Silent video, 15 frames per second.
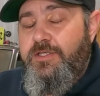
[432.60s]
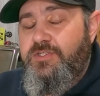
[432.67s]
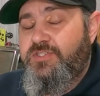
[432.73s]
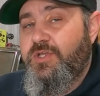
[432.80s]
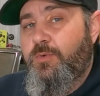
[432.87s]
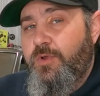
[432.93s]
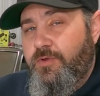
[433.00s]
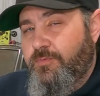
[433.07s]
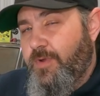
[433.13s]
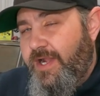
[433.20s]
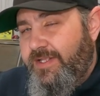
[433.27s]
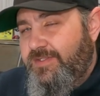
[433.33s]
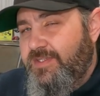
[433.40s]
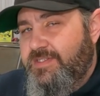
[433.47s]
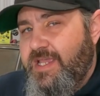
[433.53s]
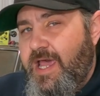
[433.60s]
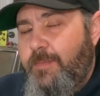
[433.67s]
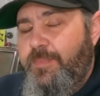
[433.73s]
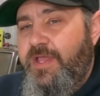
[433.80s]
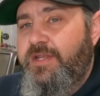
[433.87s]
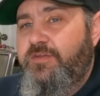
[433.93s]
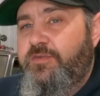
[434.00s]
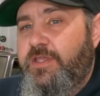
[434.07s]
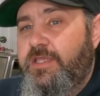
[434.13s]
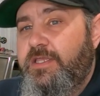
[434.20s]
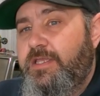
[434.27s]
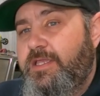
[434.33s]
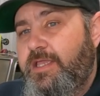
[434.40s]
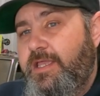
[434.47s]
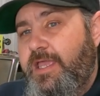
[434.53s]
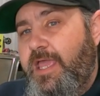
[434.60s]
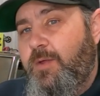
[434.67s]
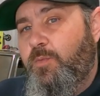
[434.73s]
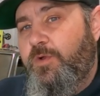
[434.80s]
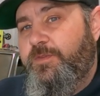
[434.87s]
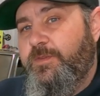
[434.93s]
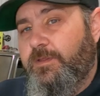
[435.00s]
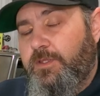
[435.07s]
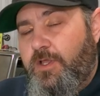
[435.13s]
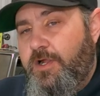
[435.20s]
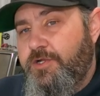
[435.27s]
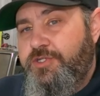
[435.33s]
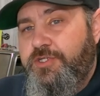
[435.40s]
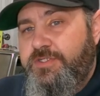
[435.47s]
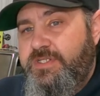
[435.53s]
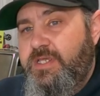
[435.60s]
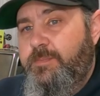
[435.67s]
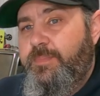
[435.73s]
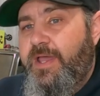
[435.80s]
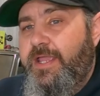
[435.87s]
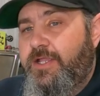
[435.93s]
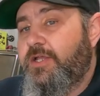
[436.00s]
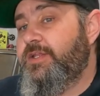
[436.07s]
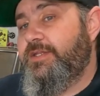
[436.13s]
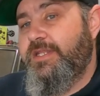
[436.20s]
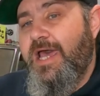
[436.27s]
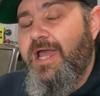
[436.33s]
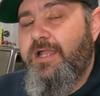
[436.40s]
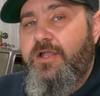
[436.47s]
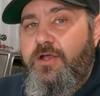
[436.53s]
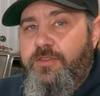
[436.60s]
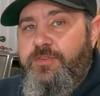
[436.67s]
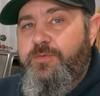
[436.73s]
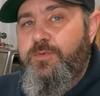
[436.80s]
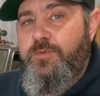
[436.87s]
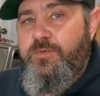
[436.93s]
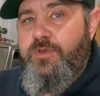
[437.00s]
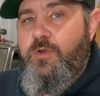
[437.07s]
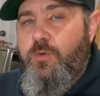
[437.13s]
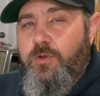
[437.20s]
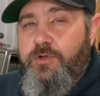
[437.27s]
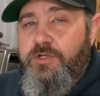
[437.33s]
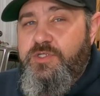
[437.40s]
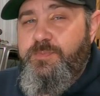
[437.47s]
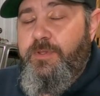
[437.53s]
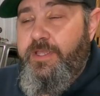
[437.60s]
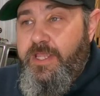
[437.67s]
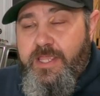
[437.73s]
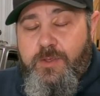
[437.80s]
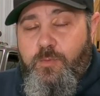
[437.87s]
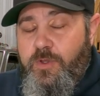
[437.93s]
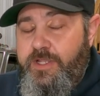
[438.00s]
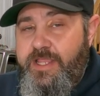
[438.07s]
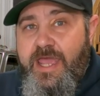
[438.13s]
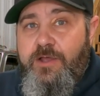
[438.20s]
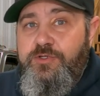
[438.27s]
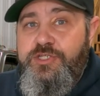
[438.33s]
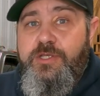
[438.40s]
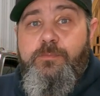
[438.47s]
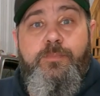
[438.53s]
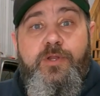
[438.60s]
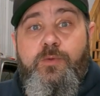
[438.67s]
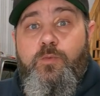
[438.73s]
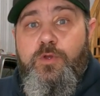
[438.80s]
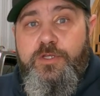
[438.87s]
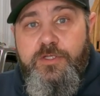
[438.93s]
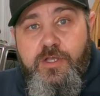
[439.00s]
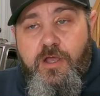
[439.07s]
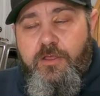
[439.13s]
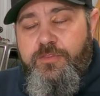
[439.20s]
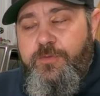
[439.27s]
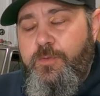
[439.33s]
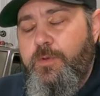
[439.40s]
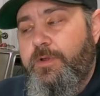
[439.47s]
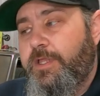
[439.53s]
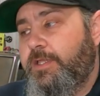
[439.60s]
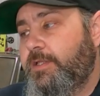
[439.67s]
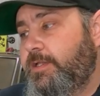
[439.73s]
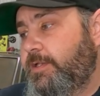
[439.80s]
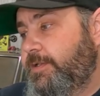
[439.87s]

So we're right at the top end of it. And with the larger tip, I could not cut through the 1/4 inch plate. It would gouge it, but it wouldn't cut through it.